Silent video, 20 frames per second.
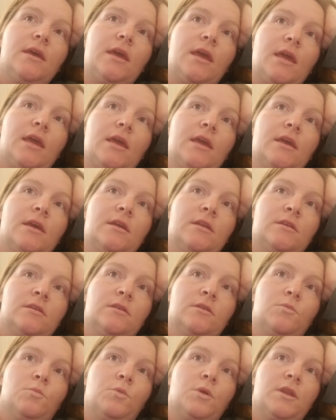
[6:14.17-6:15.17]
And
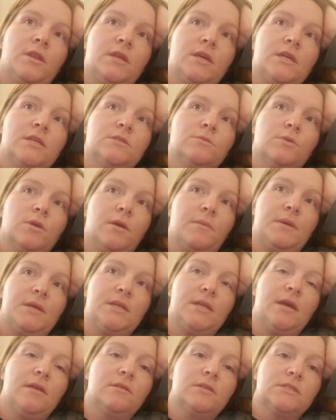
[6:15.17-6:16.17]
one of the kids were coming
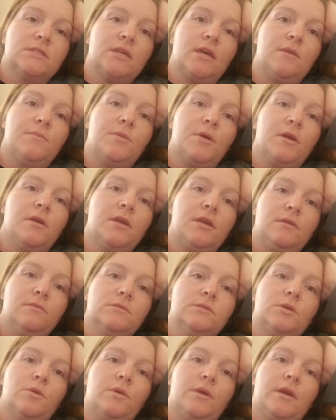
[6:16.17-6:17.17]
down the slide part. He was
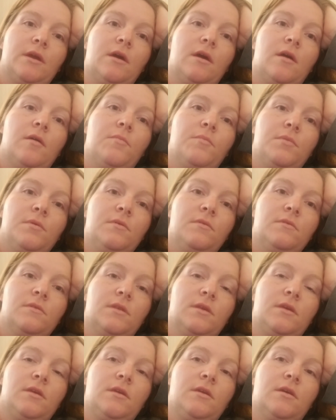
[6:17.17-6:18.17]
going up
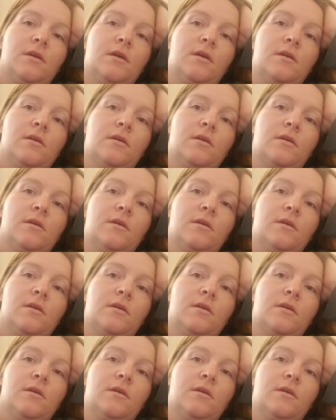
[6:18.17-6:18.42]
the